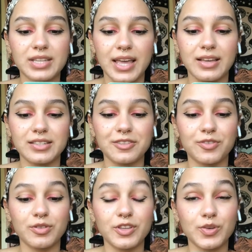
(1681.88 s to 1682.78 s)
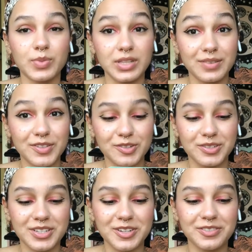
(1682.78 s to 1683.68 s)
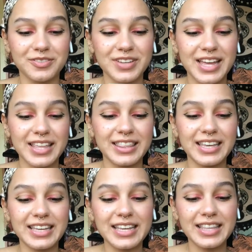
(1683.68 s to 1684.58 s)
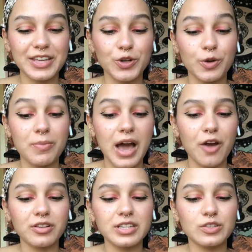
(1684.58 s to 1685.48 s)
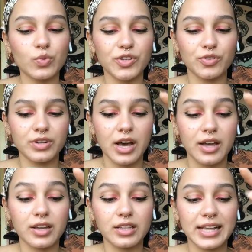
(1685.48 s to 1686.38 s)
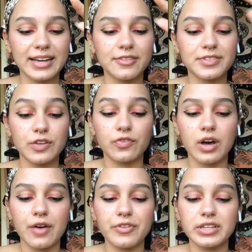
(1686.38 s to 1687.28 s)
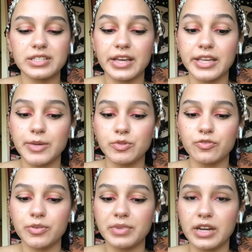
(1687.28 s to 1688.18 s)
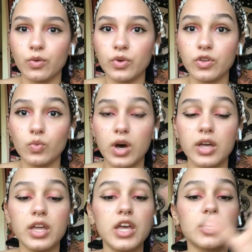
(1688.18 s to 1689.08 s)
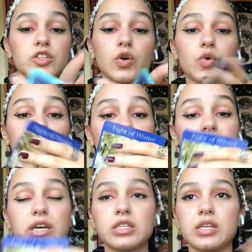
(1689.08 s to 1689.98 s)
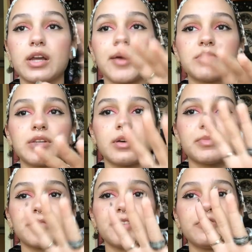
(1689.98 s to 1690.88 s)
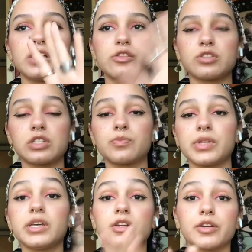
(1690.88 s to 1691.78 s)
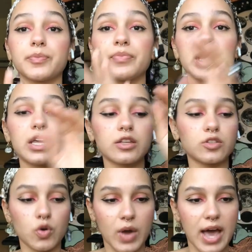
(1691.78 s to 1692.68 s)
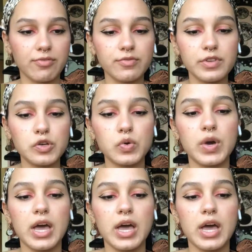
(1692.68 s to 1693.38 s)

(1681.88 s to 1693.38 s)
takes if only you believe in yourself. Thinking that you're powerless when you're not. A lack of self-confidence that keeps you from getting what you want. So like I said, I'm definitely feeling there's a split here. So half of you,